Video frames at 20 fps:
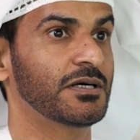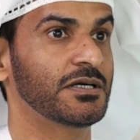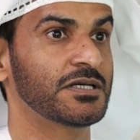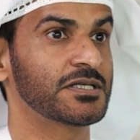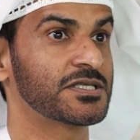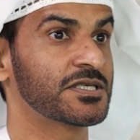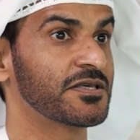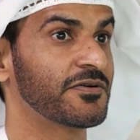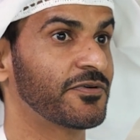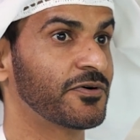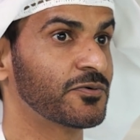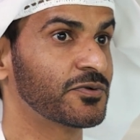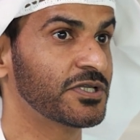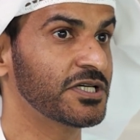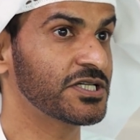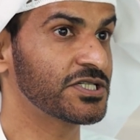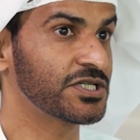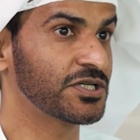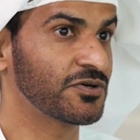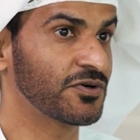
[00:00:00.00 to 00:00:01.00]
It's the
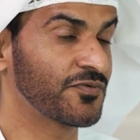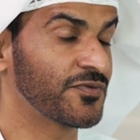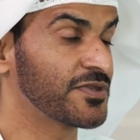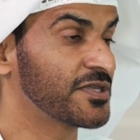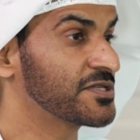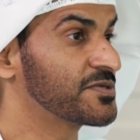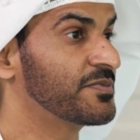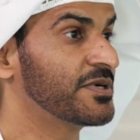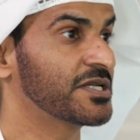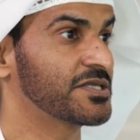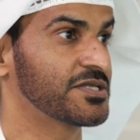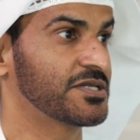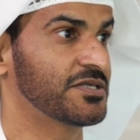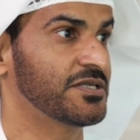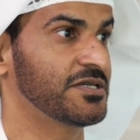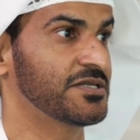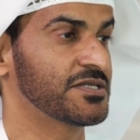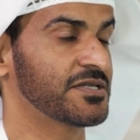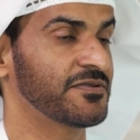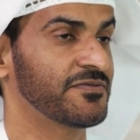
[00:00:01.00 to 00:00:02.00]
foundation of the smart
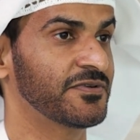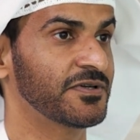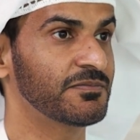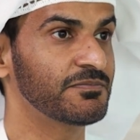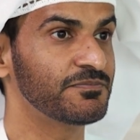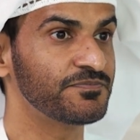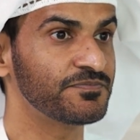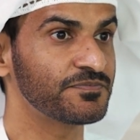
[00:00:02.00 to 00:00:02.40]
cities even.